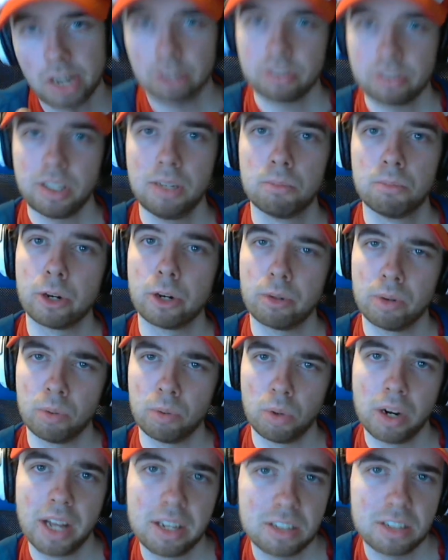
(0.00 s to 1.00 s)
teamwork where
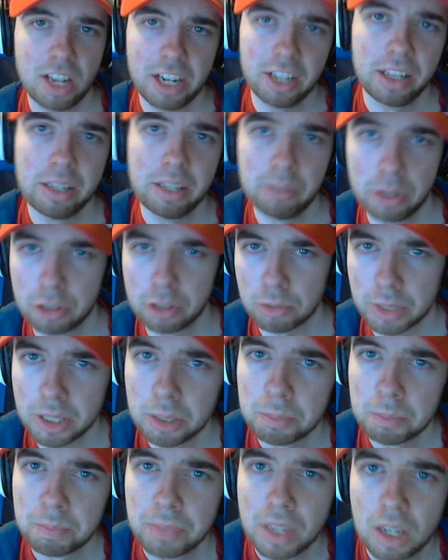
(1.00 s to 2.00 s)
one has like a level
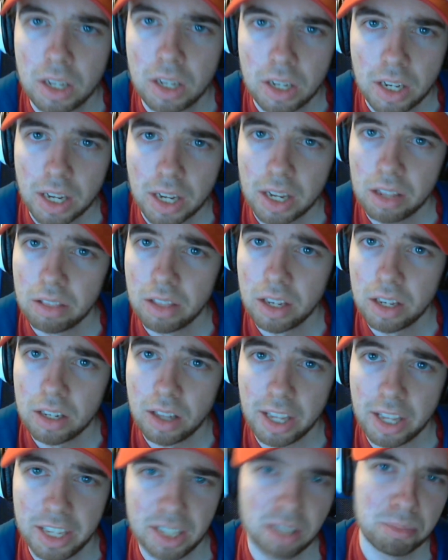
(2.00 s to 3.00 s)
3 and then
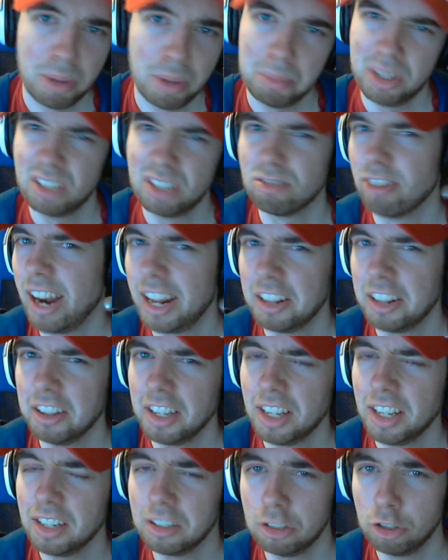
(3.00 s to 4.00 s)
like he maybe he's
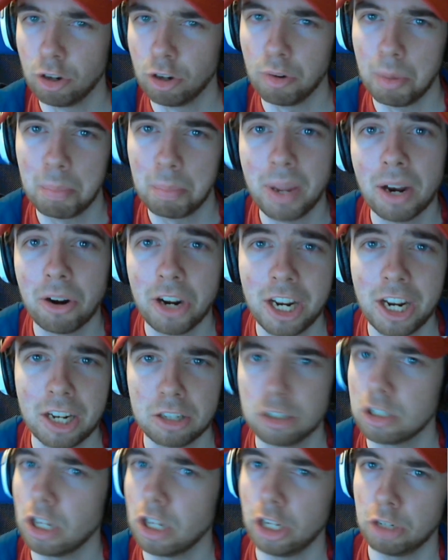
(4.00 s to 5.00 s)
wrangling it and you're repairing it
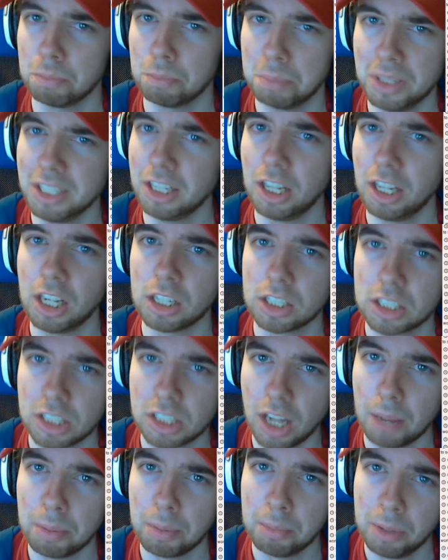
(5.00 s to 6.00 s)
and it's like completely
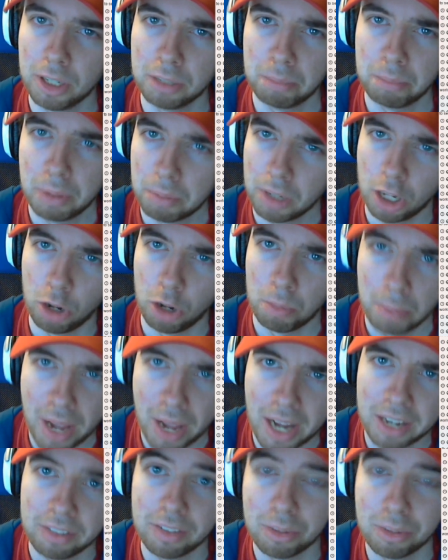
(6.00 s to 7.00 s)
unstoppable and people go
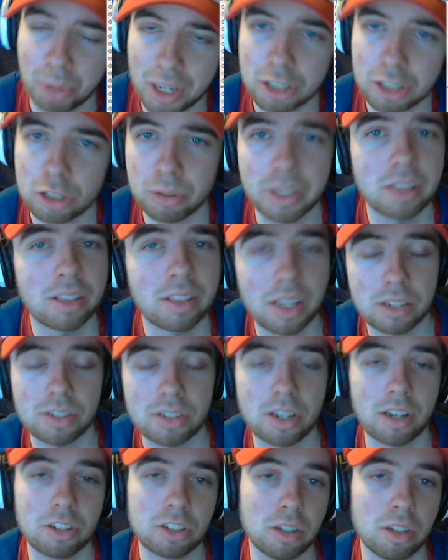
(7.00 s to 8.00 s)
mad and they rage quit.
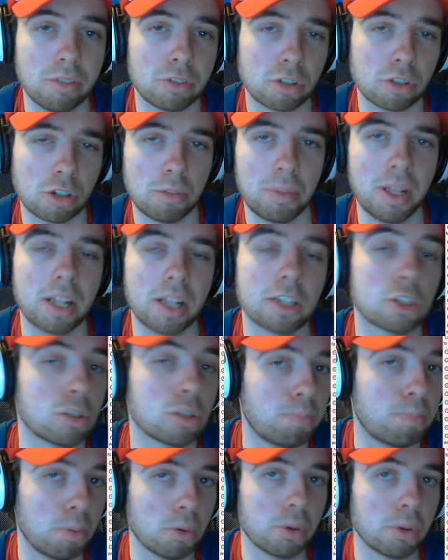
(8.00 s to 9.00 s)
That's kind of stuff. It's gonna be like
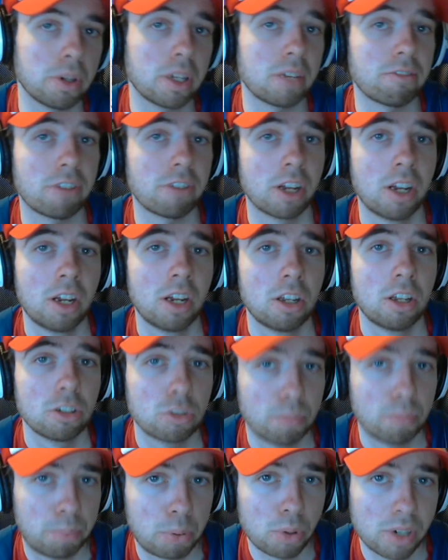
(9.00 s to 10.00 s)
supportive,
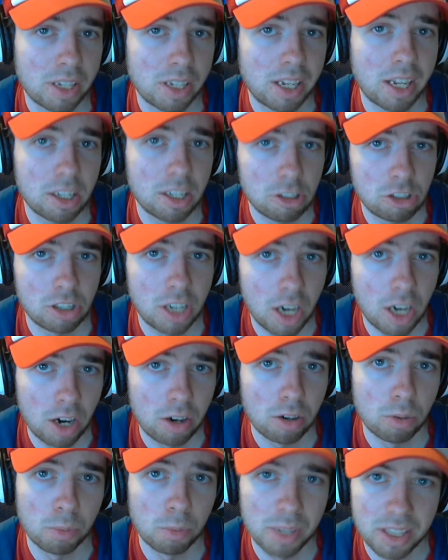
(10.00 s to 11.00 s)
supporting
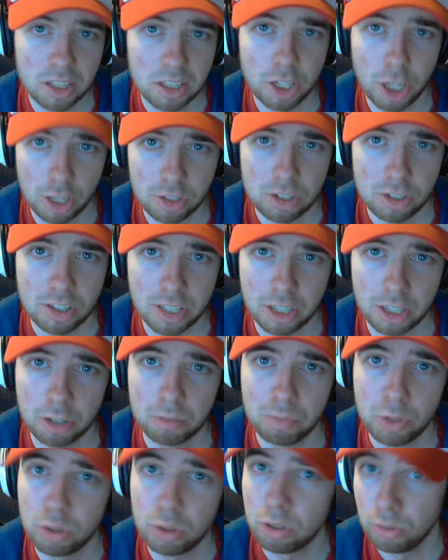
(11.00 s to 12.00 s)
engineer with
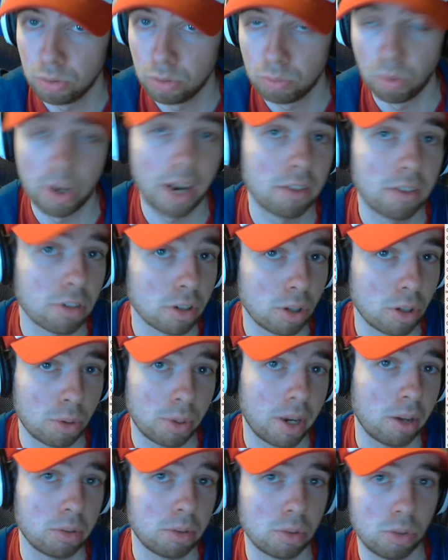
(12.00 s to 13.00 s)
gunslinger. You can use whatever
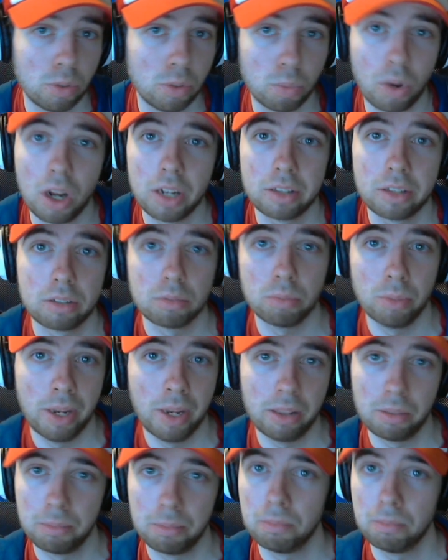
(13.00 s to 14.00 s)
loadout you want
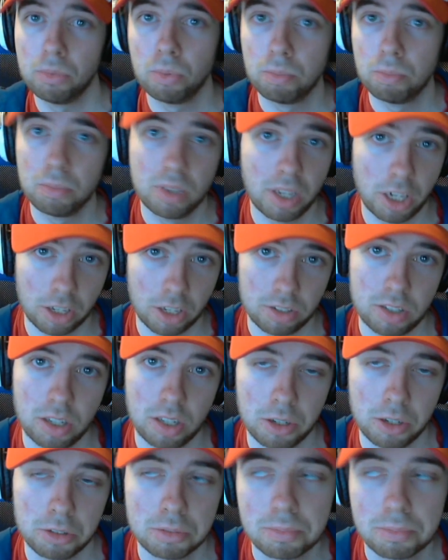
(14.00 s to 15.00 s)
with the gunslinger.